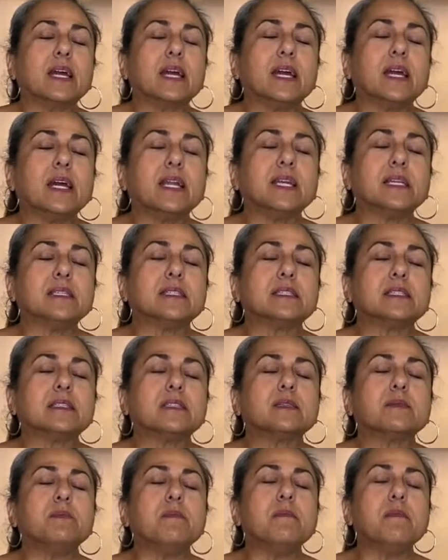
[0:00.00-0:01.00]
And it
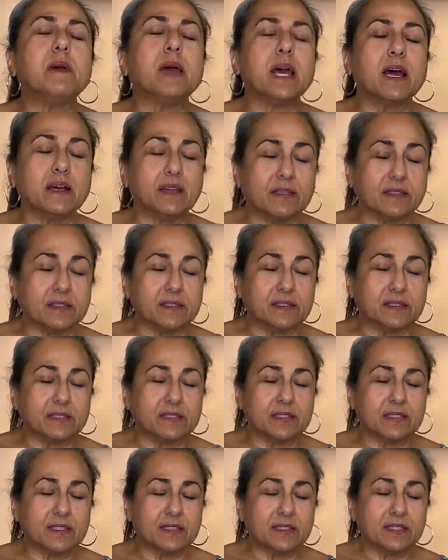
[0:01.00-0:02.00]
smells
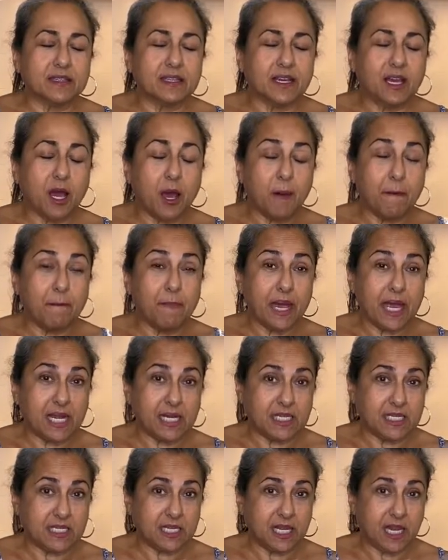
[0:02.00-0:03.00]

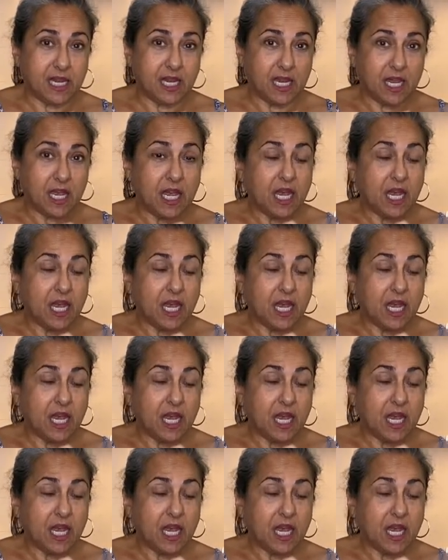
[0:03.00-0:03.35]
amazing.